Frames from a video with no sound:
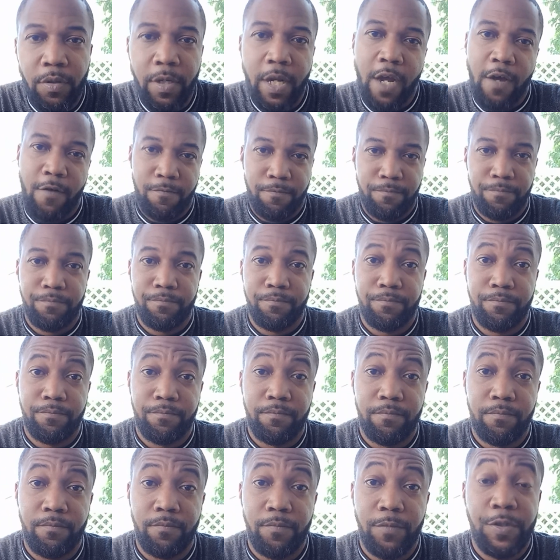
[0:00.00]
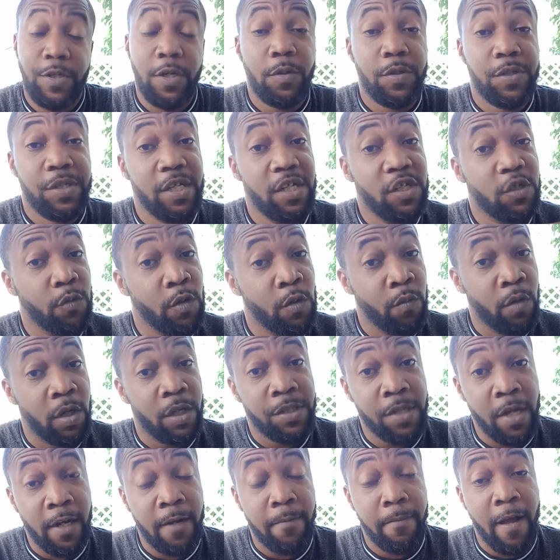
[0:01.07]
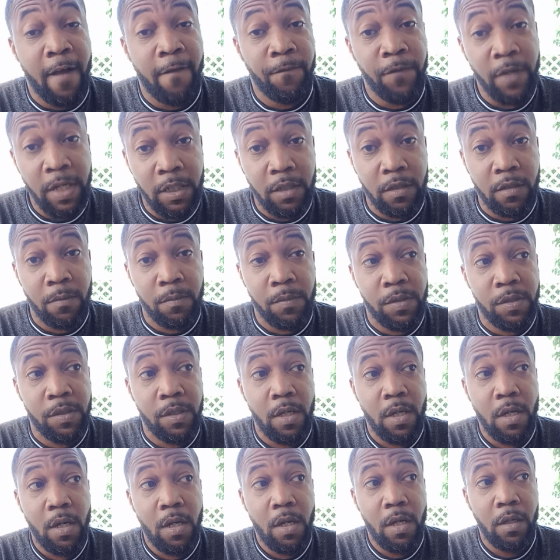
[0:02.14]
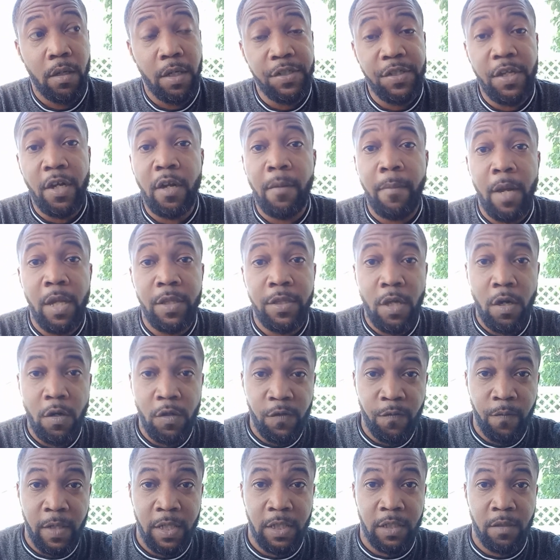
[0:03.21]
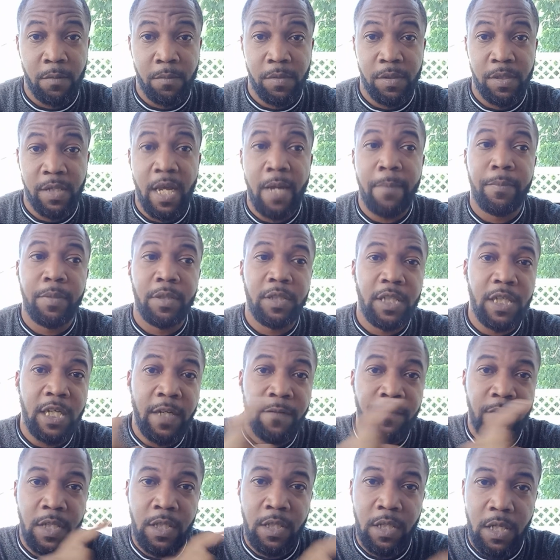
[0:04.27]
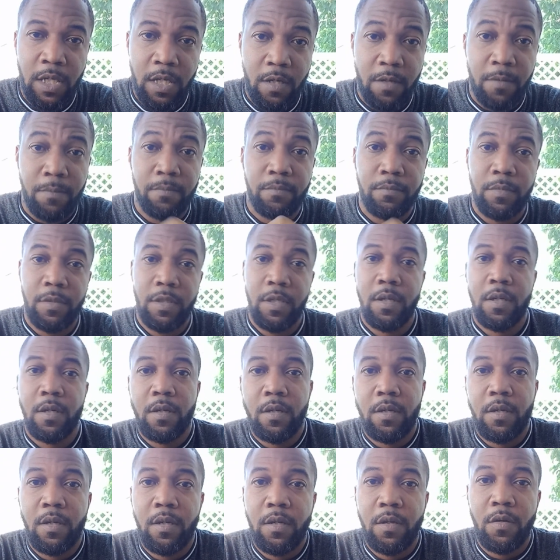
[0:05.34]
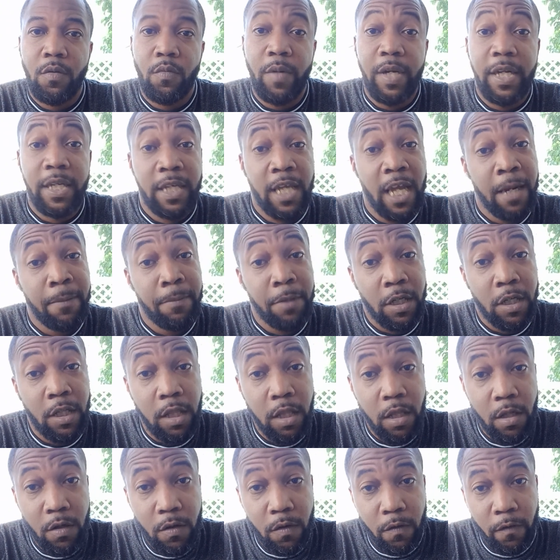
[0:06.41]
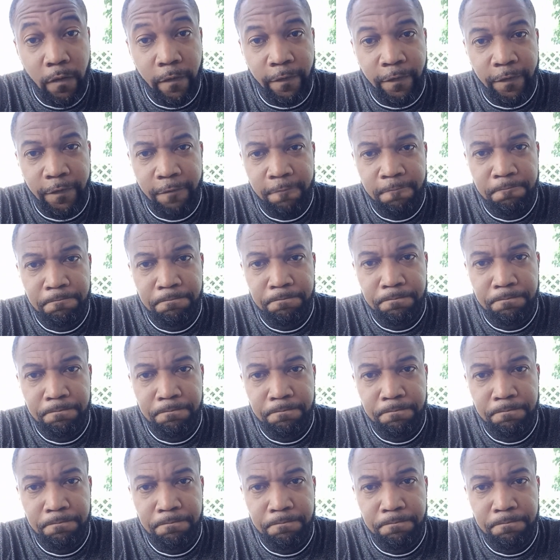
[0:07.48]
out. So since we want to talk about victims, let's talk about those victims that believed in him when it came to Clove.